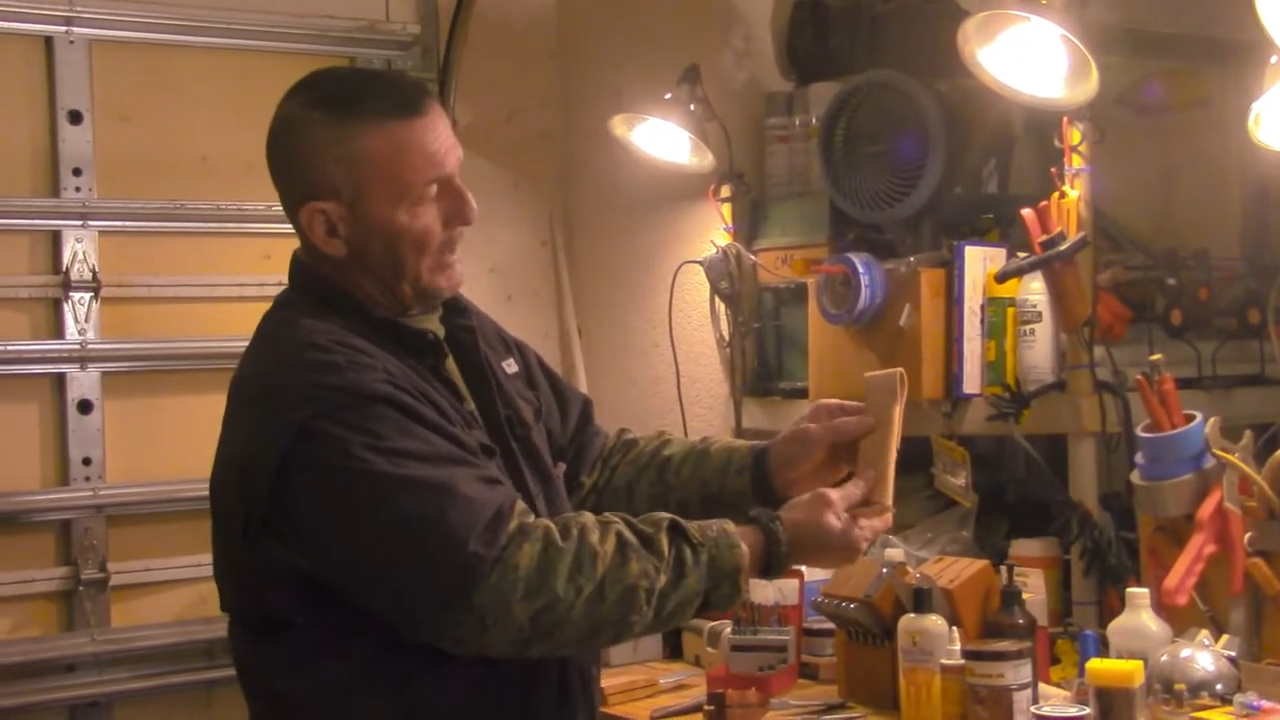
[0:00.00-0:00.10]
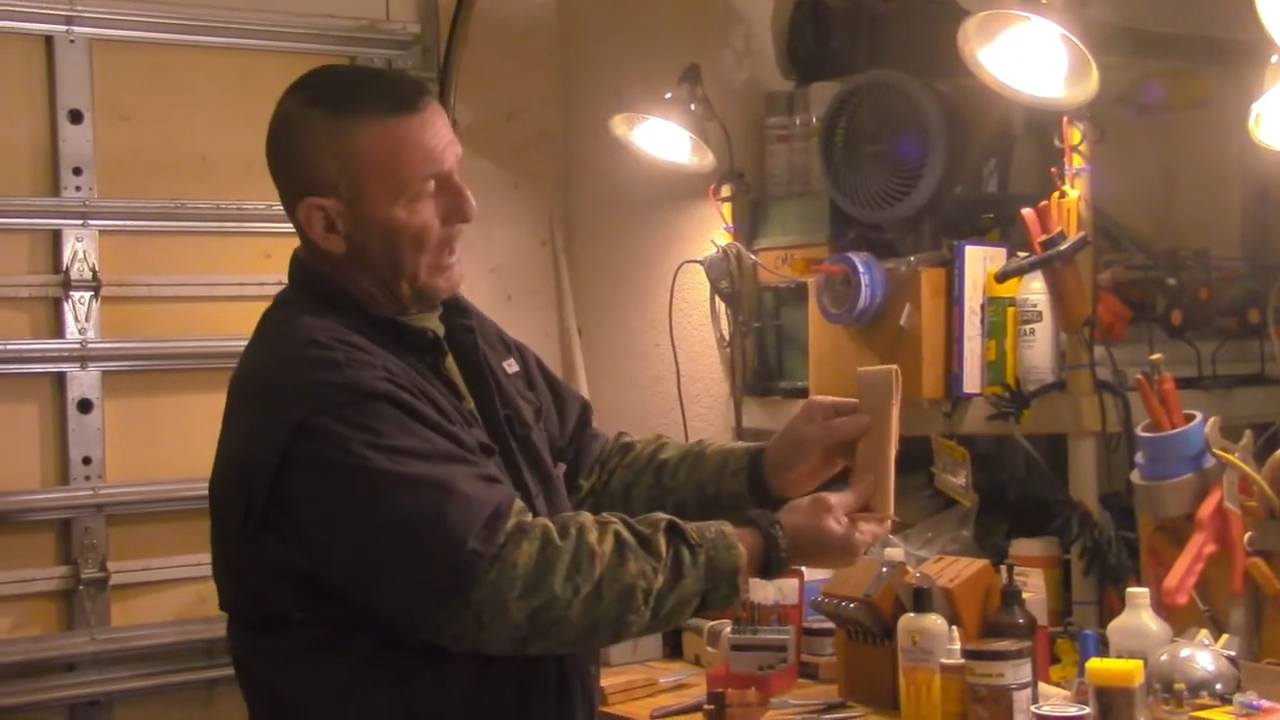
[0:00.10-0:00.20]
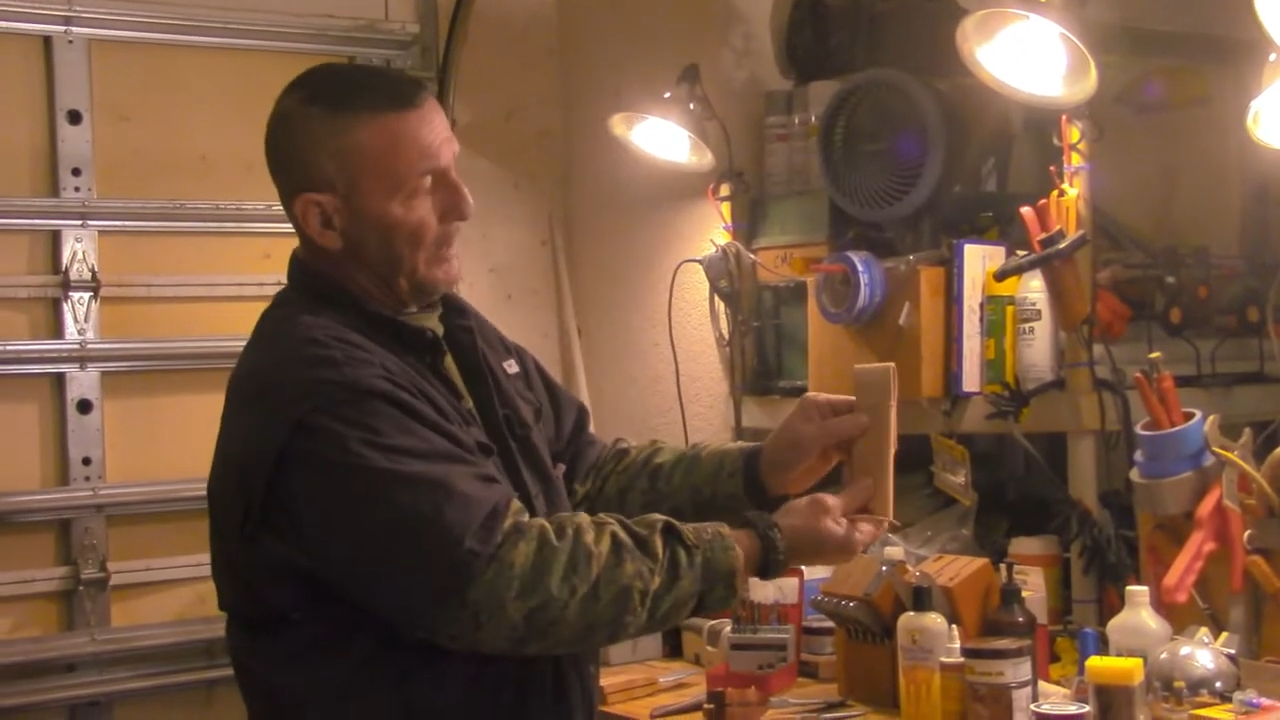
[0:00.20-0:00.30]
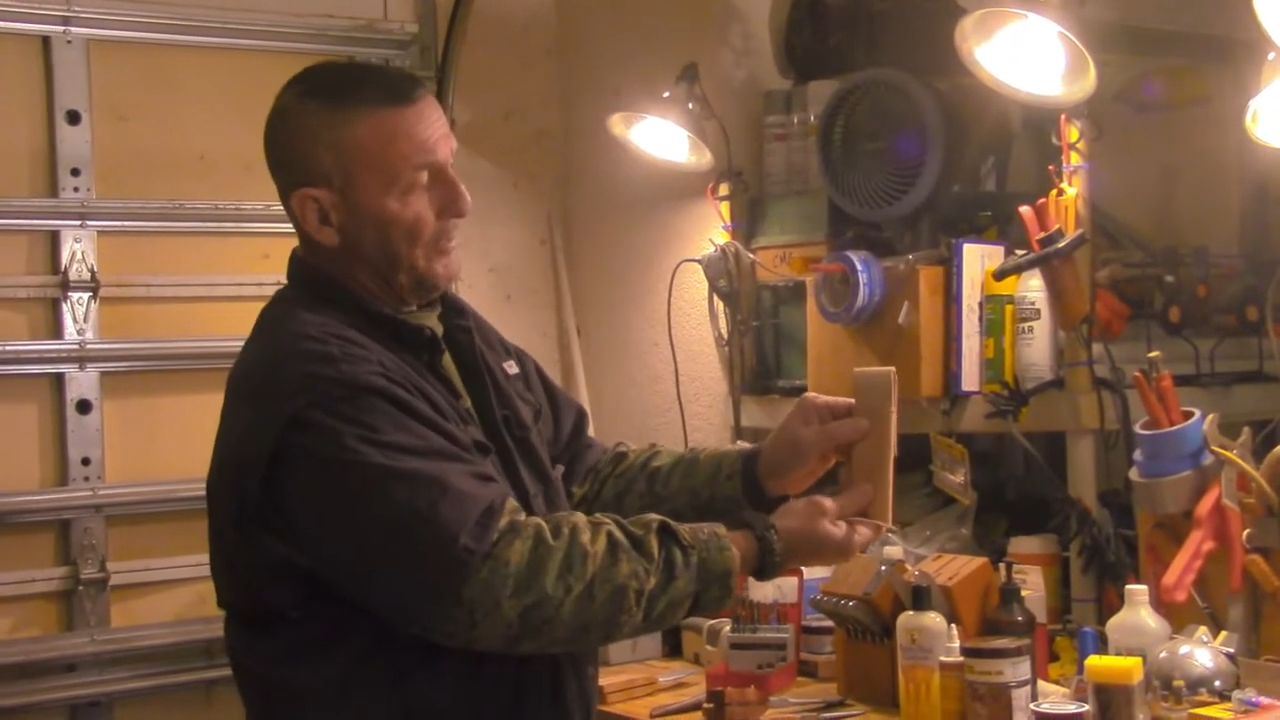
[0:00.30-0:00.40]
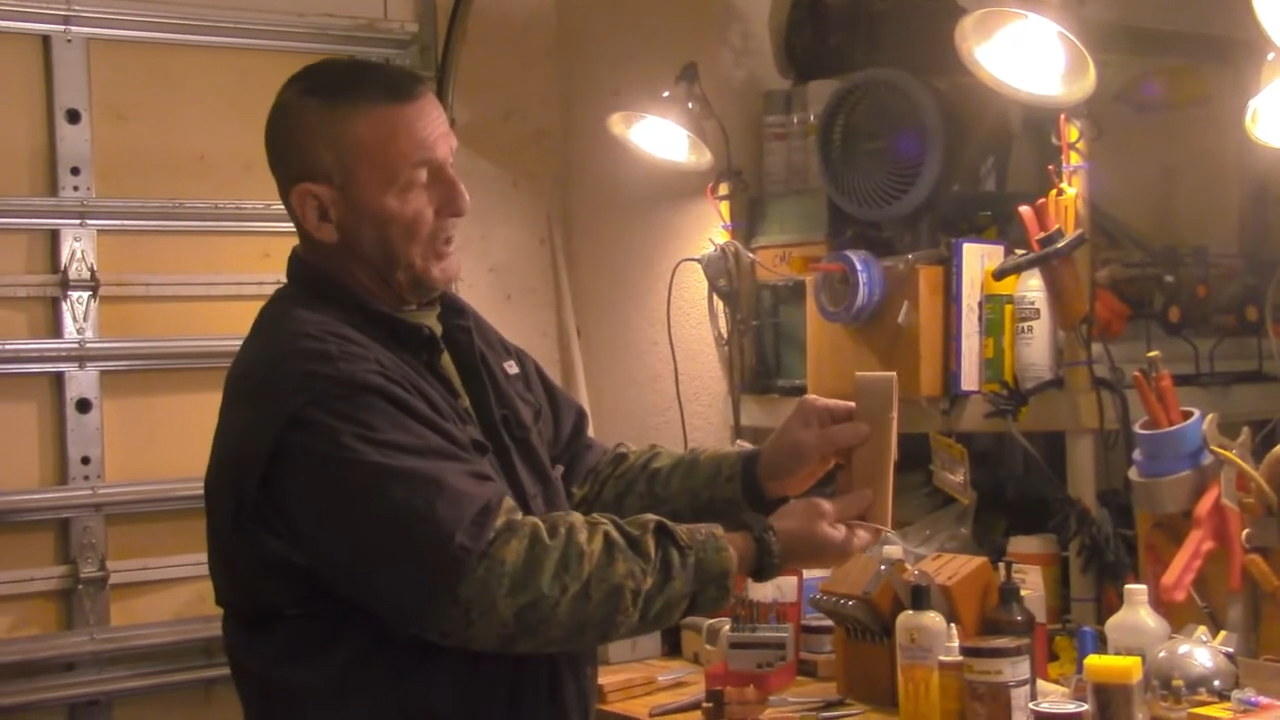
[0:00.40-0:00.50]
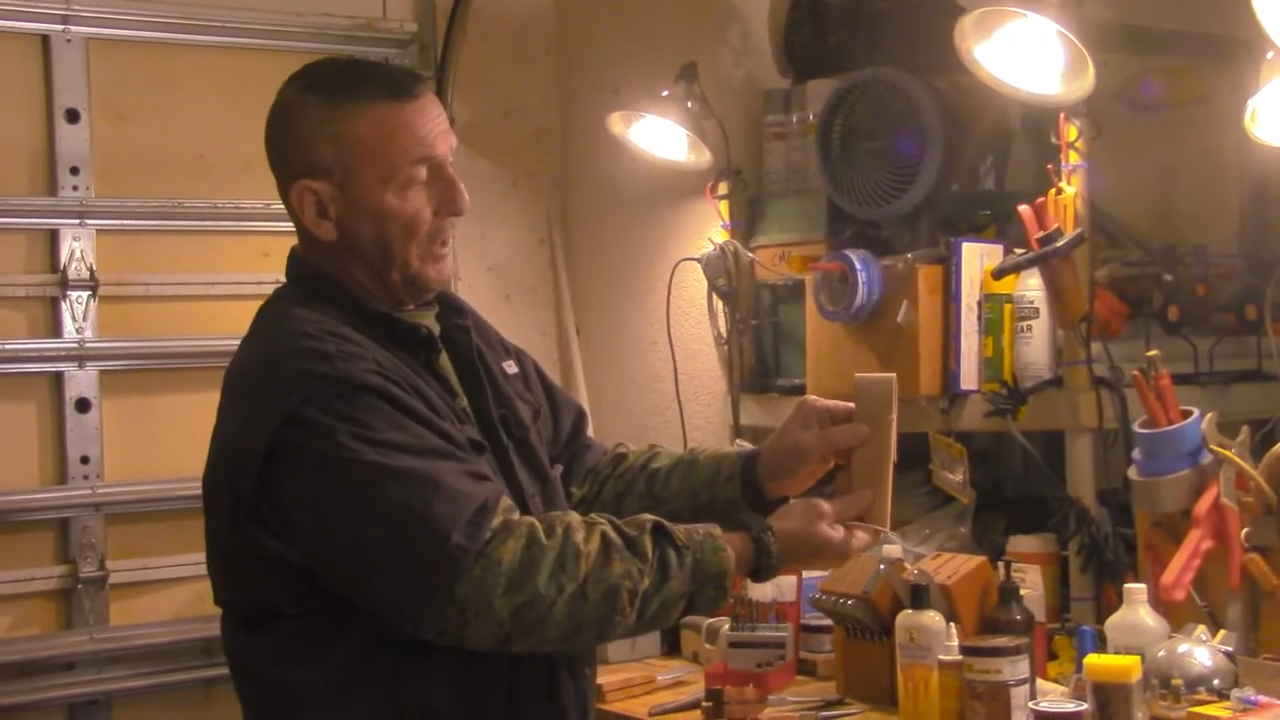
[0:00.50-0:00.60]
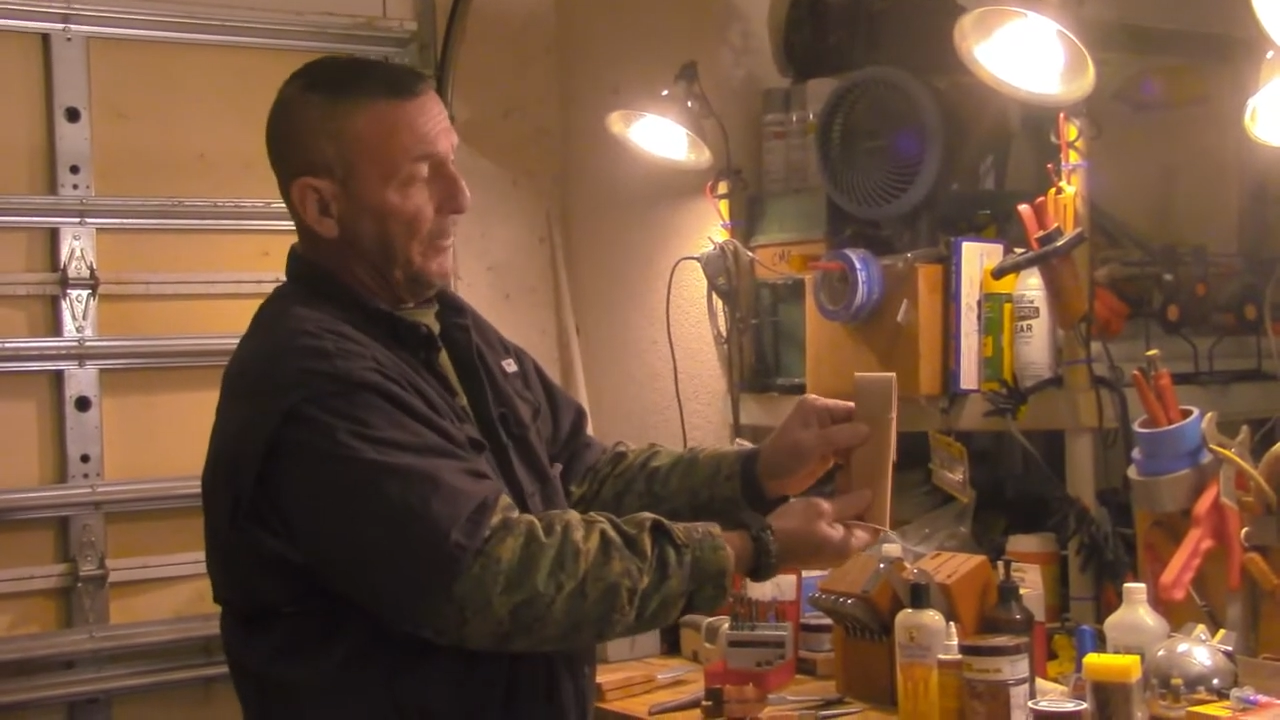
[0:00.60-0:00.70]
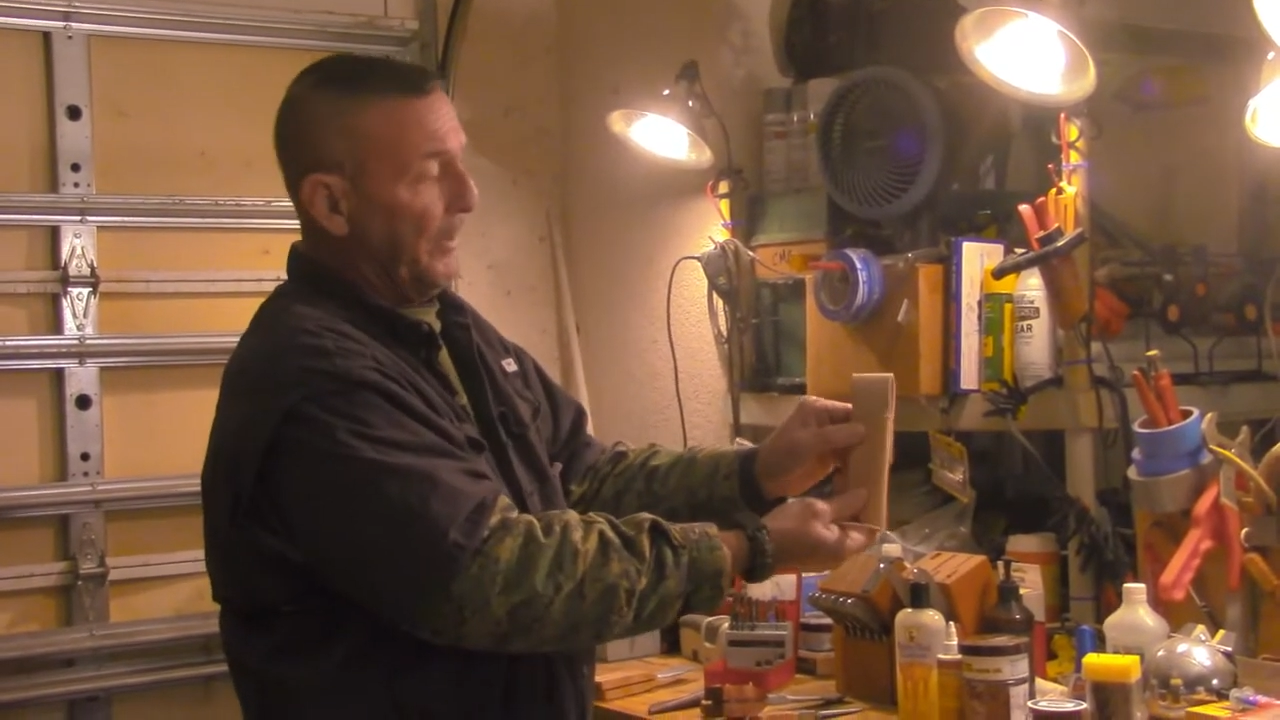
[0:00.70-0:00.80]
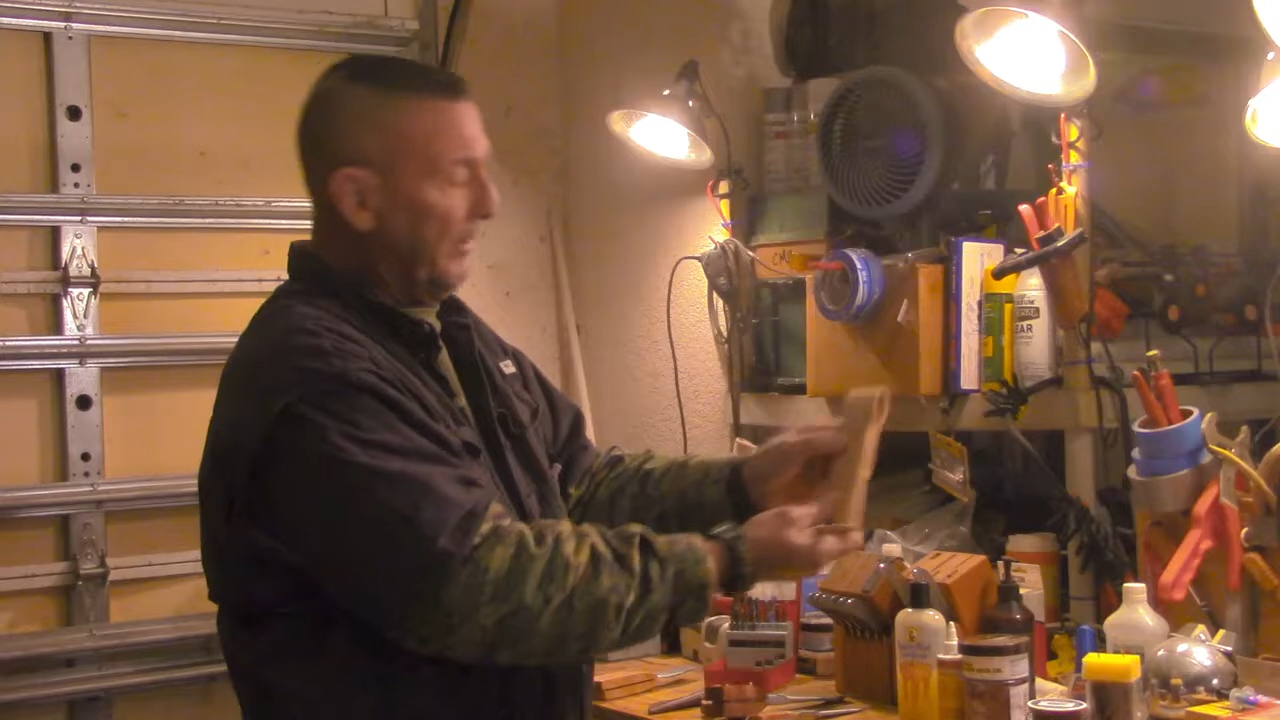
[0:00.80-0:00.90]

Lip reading: nice sheath.